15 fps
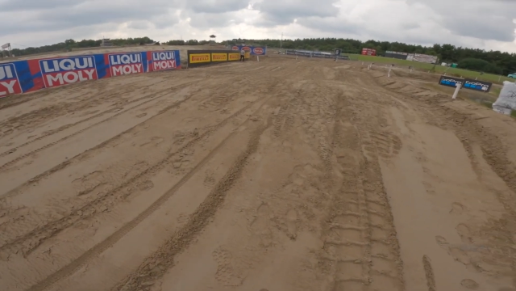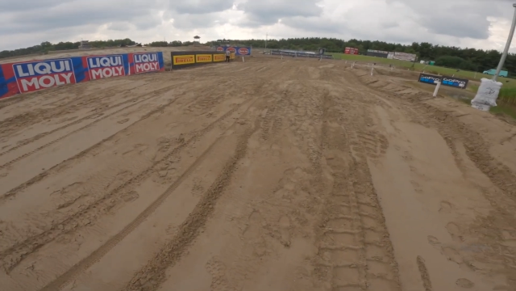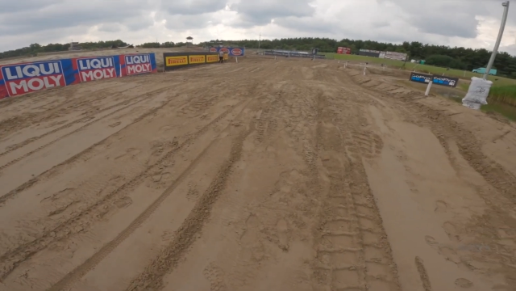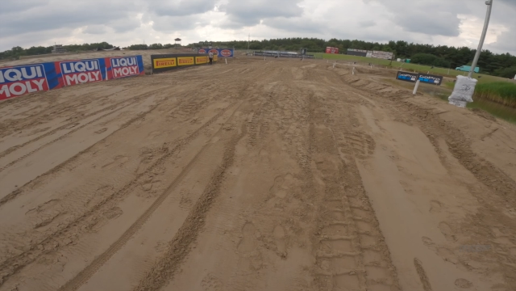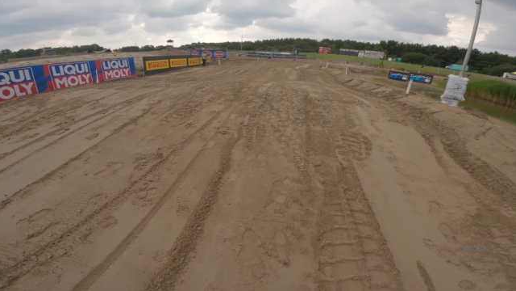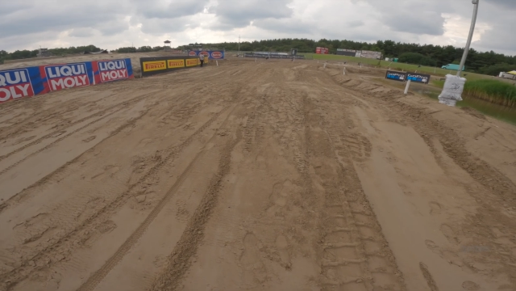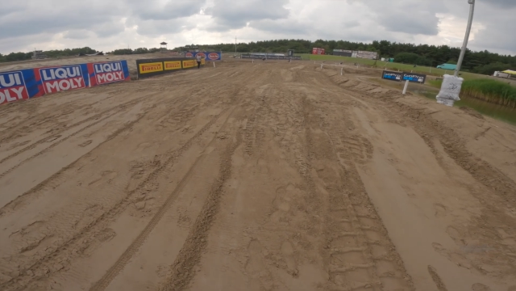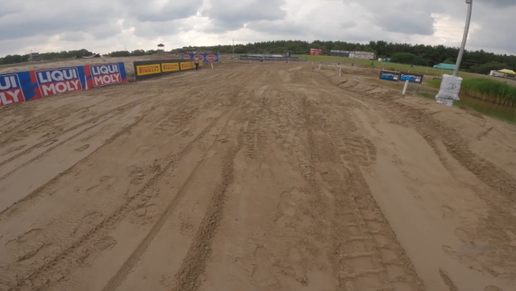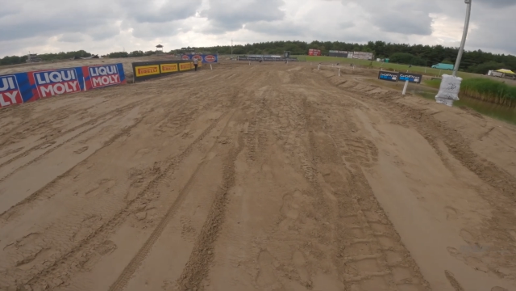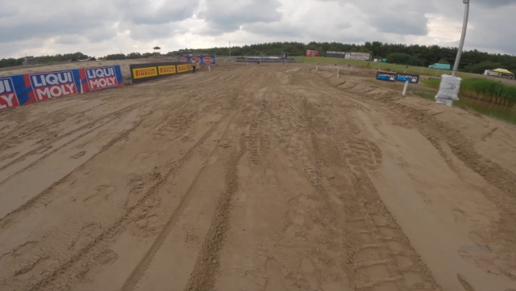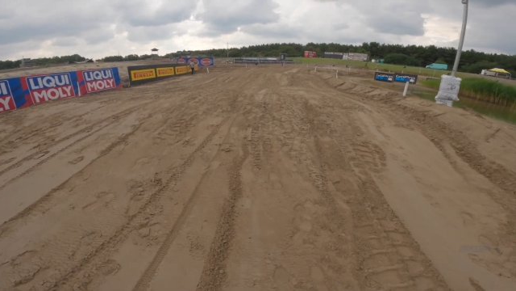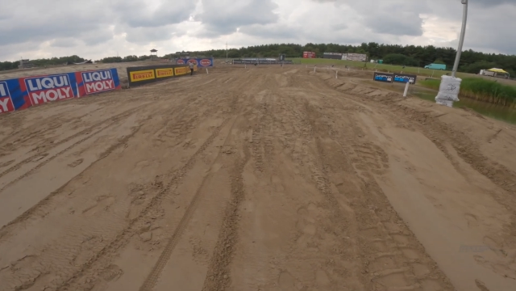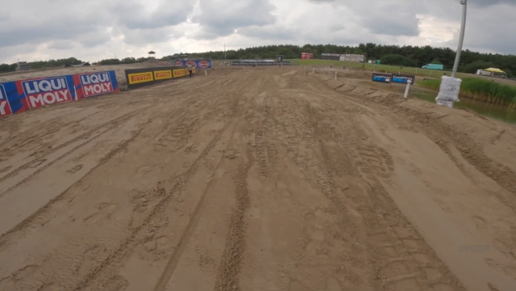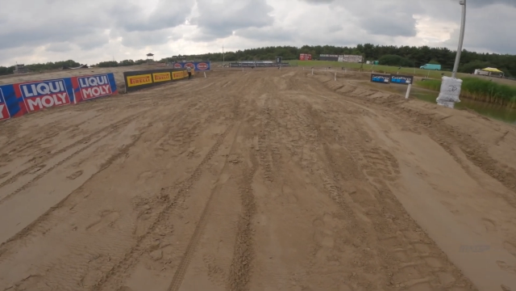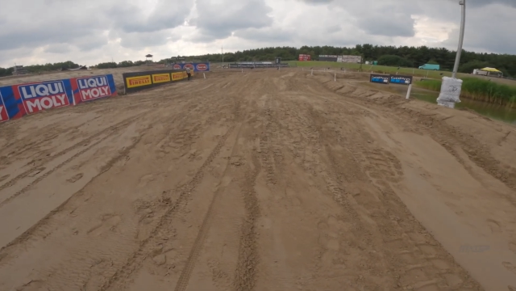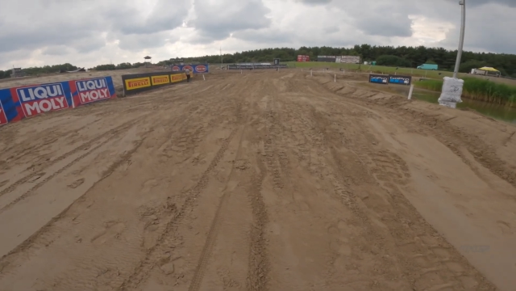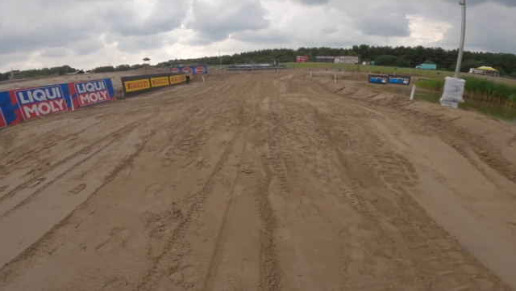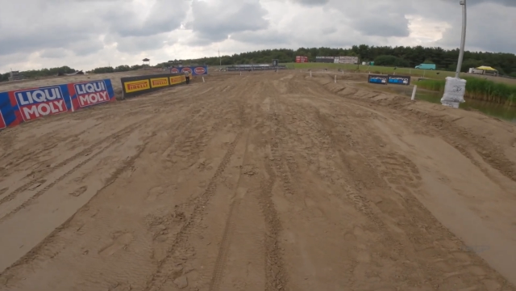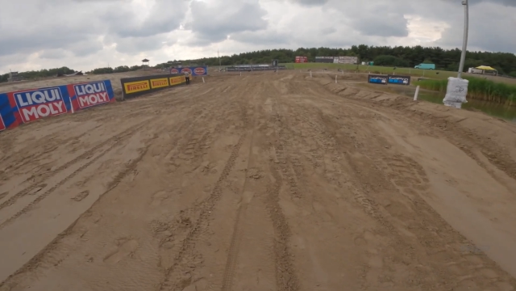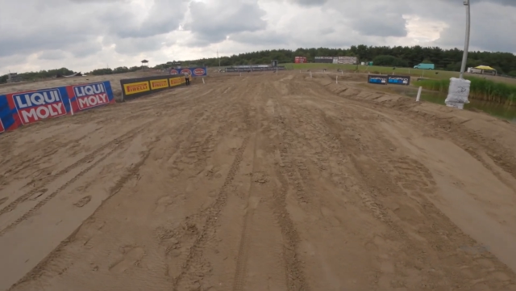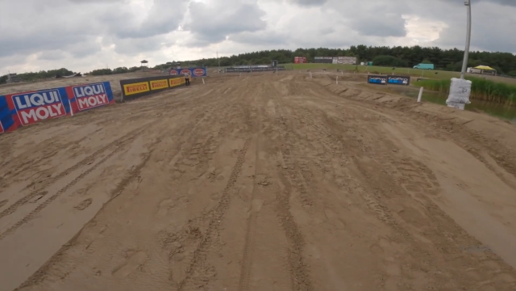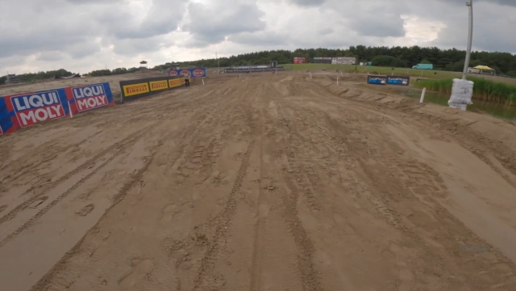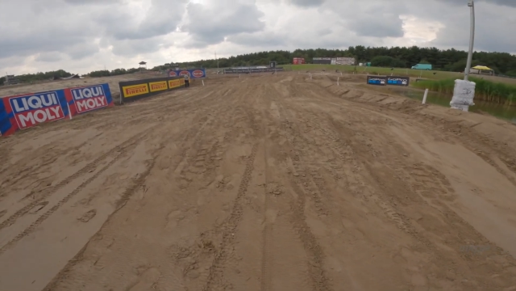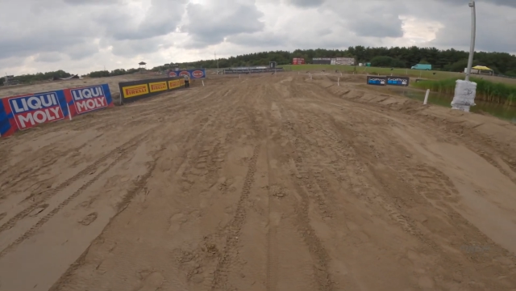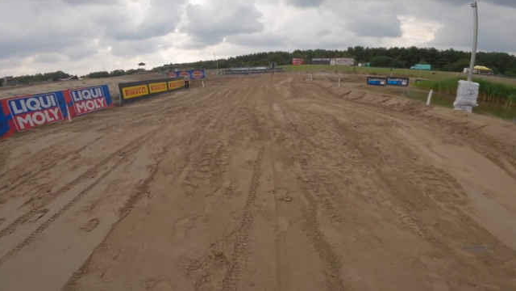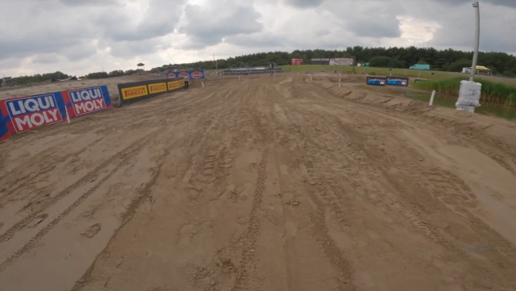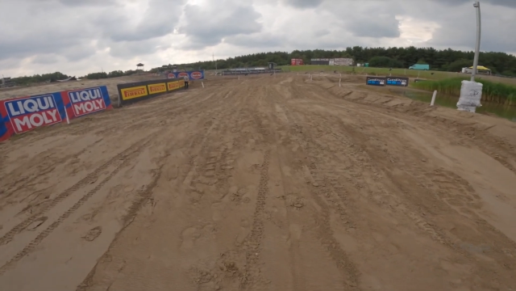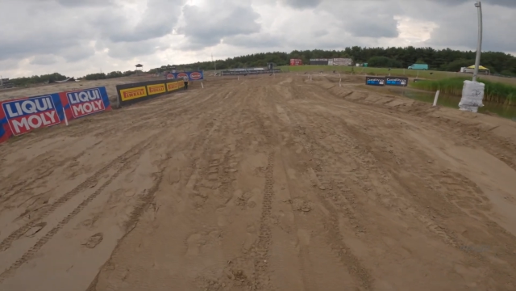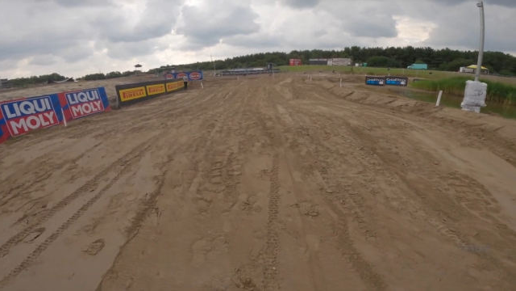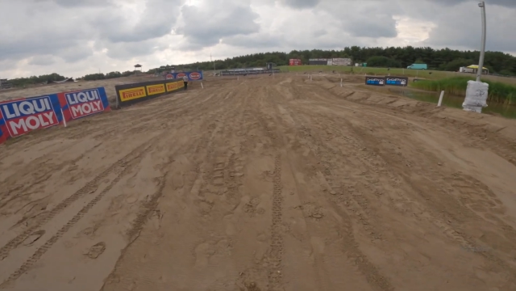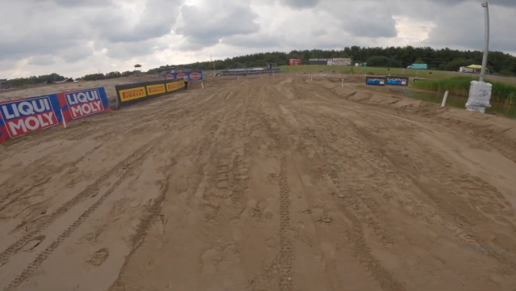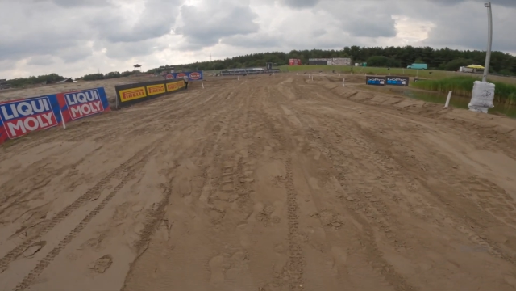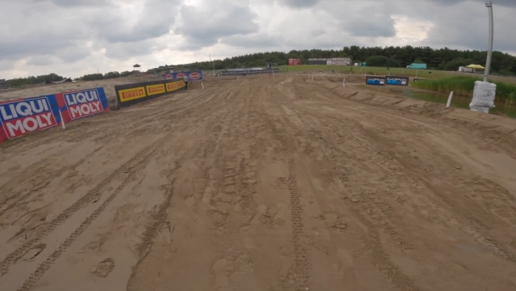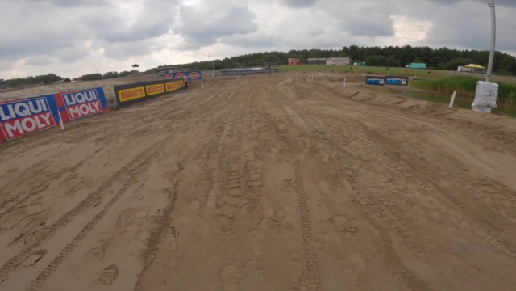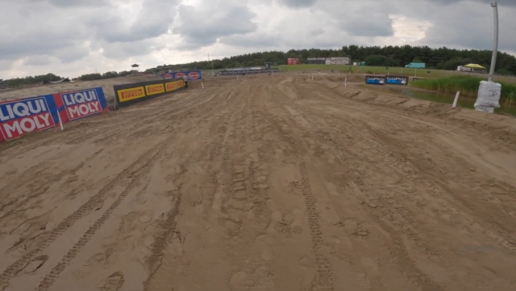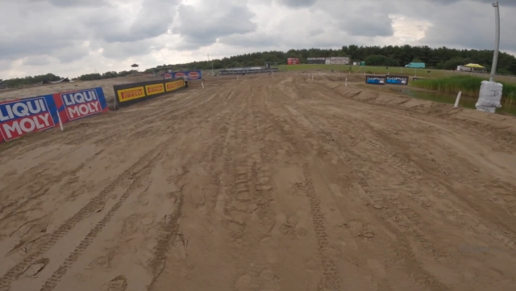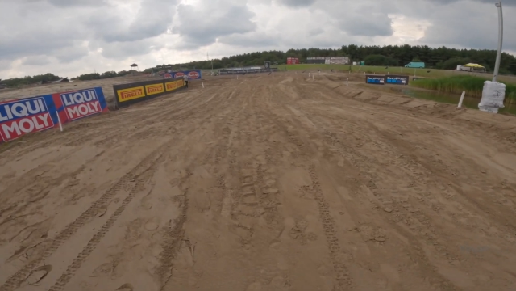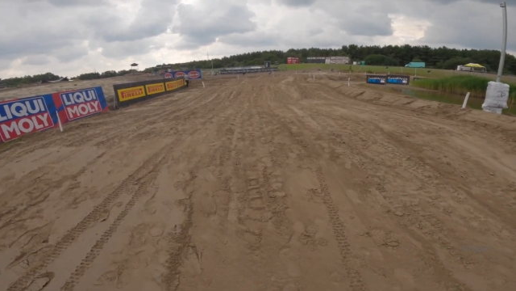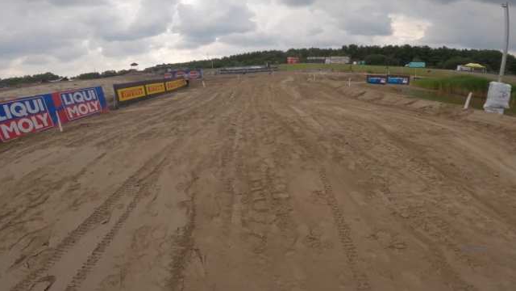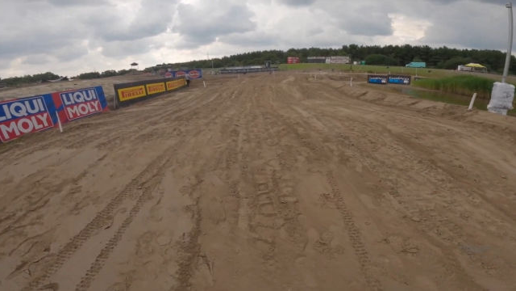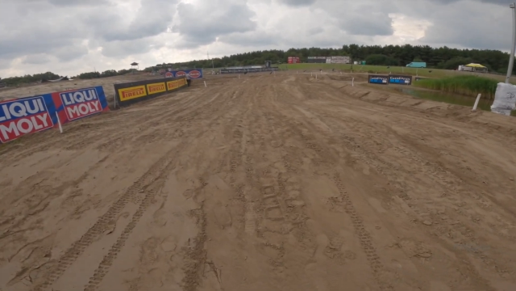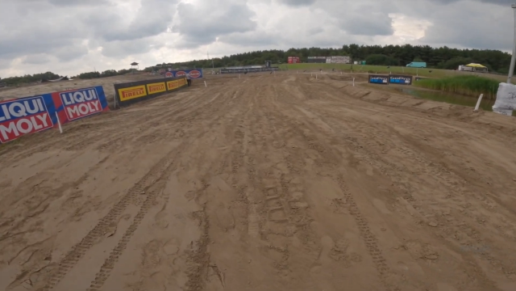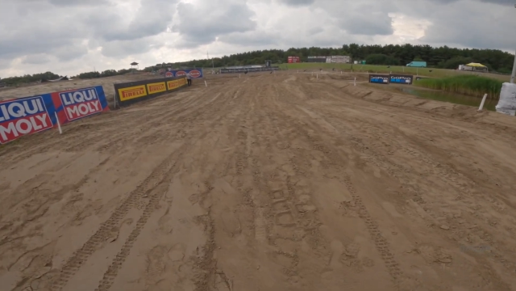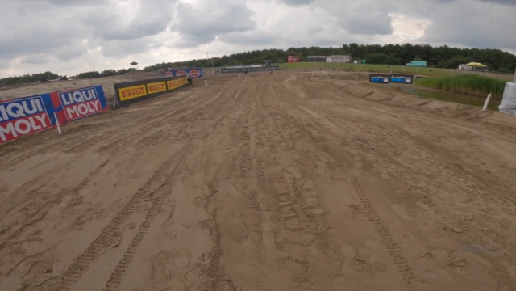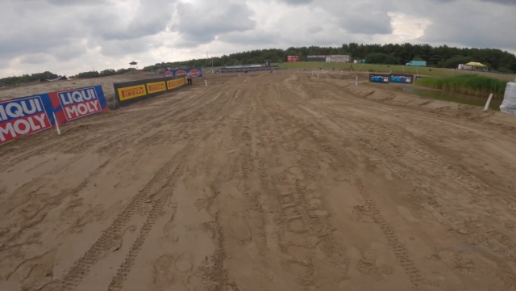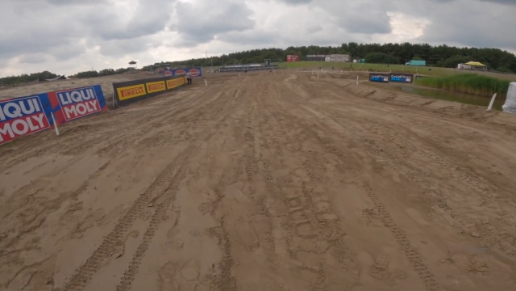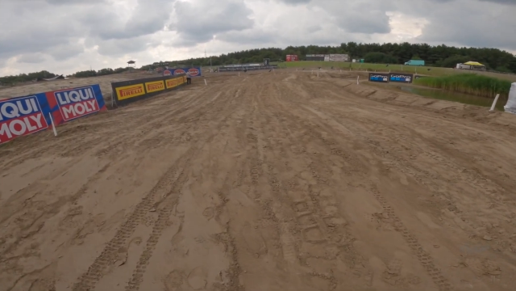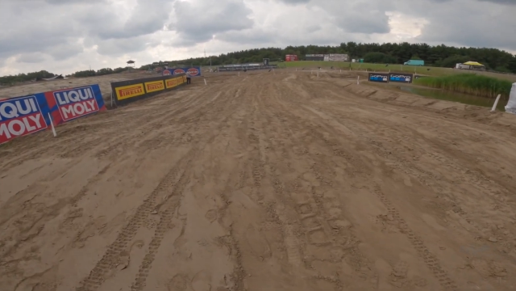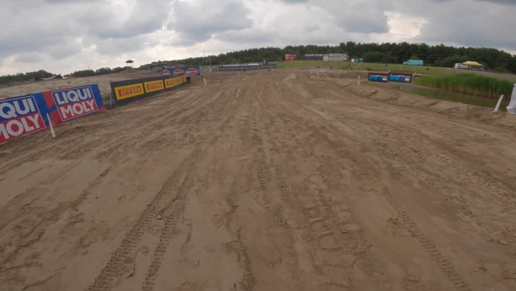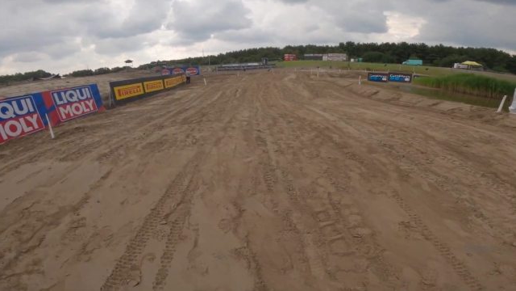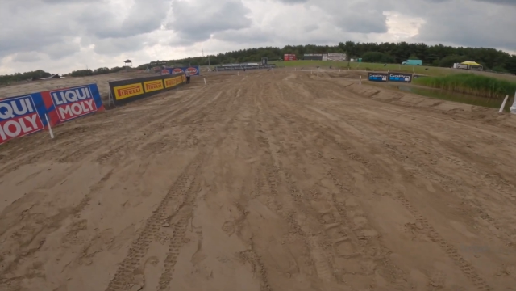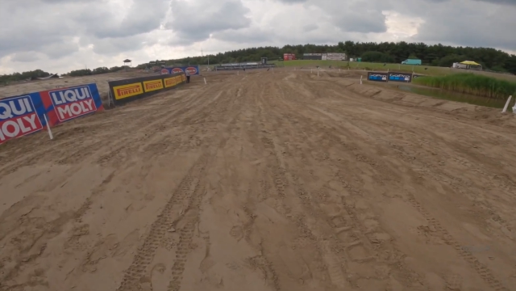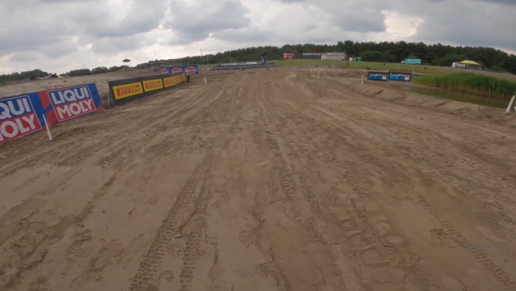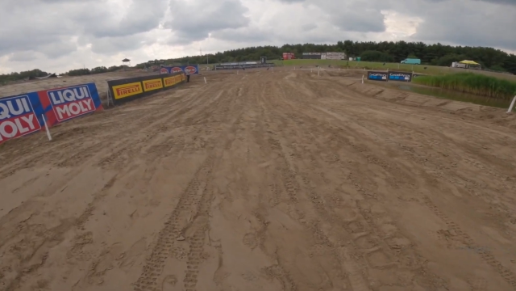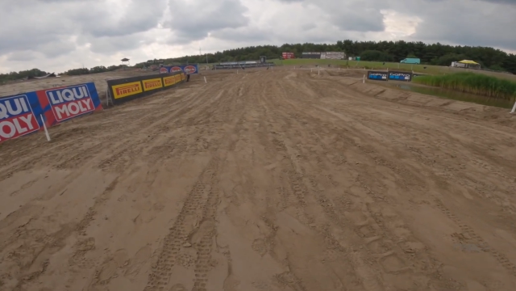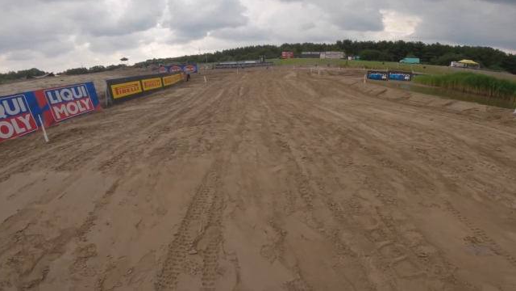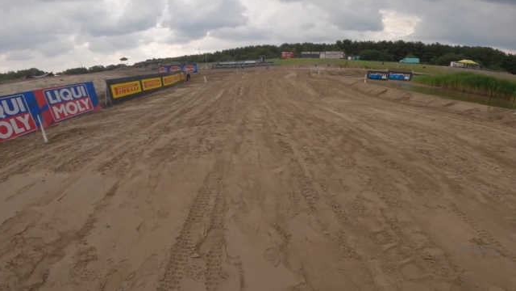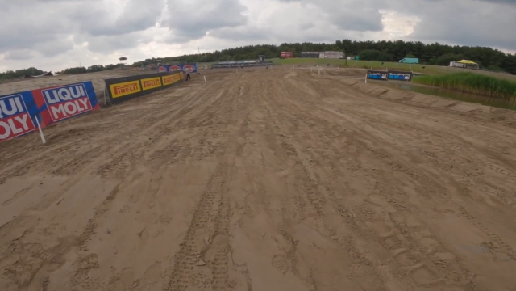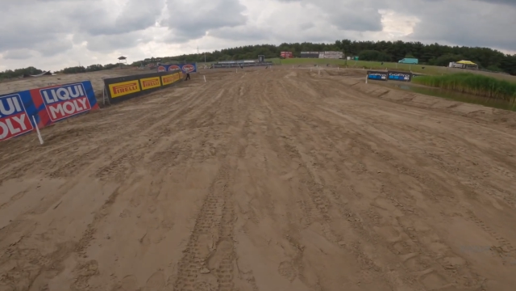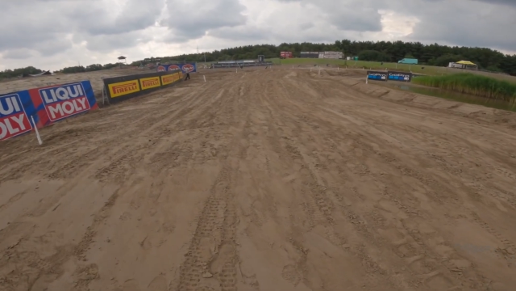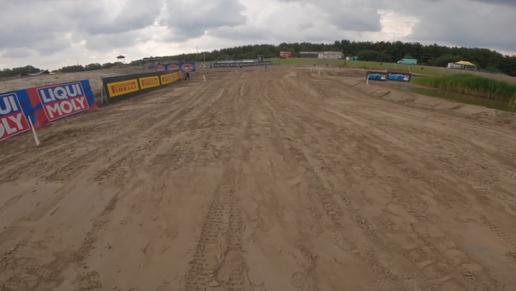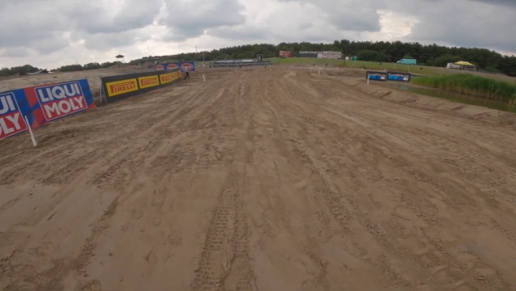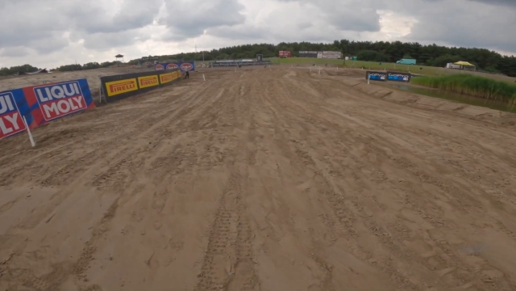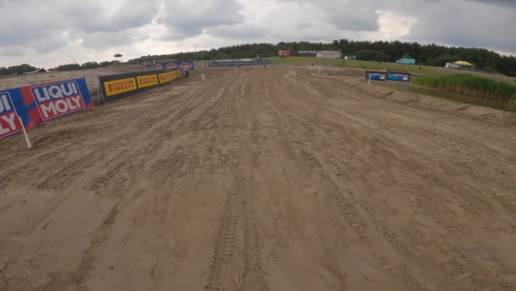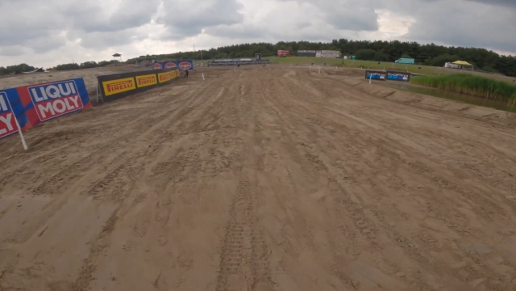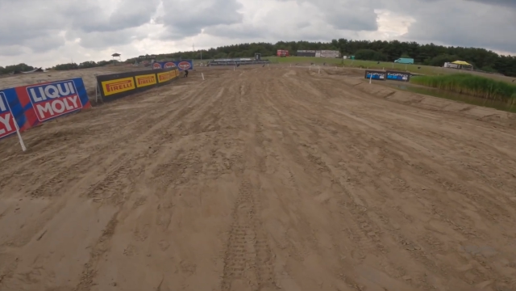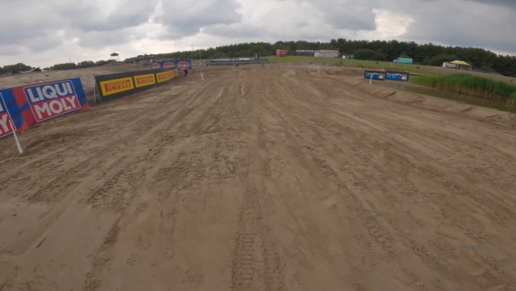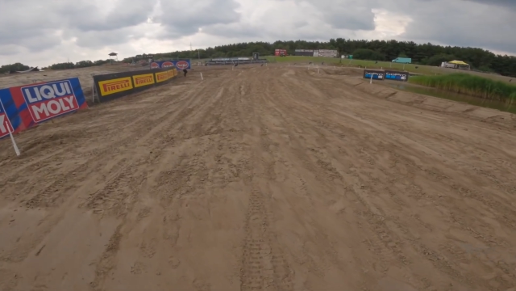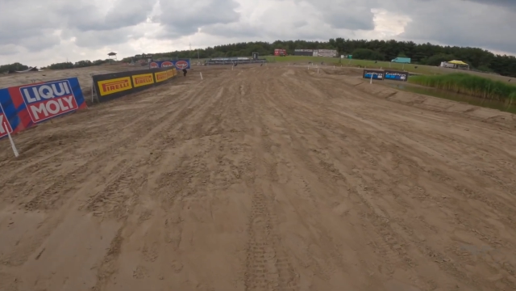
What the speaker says: No face is visible, so there are no lips to read.